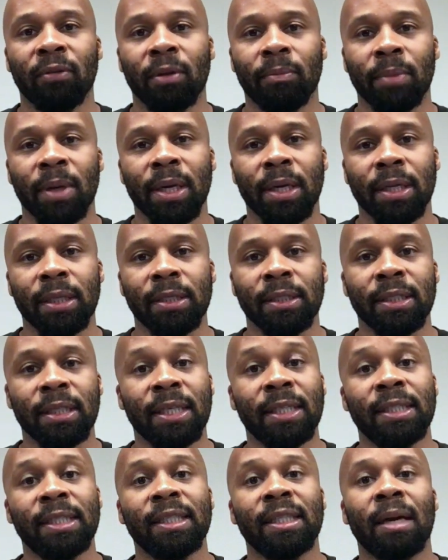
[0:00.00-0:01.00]
the men's
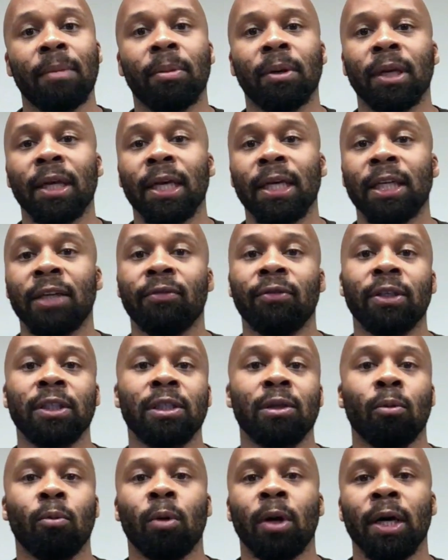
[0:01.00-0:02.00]
NCAA
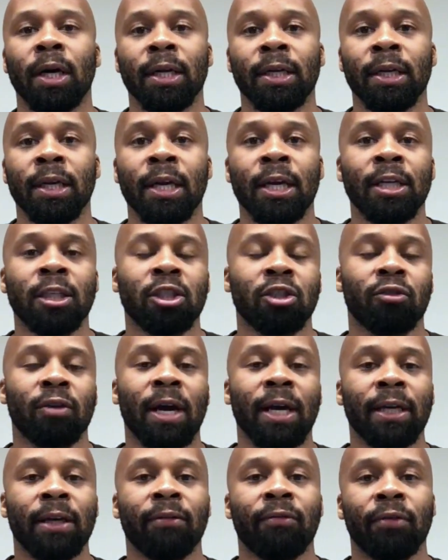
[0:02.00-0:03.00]
Division One
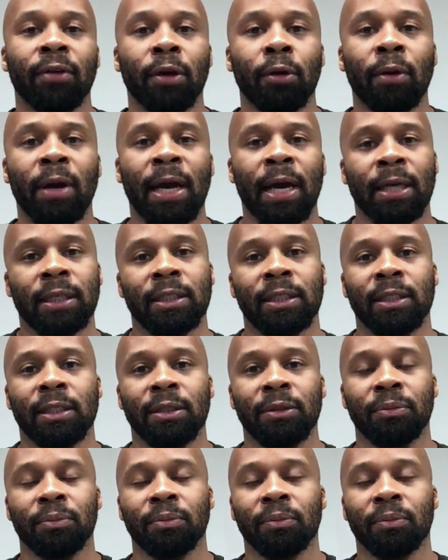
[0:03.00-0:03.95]
track and field action.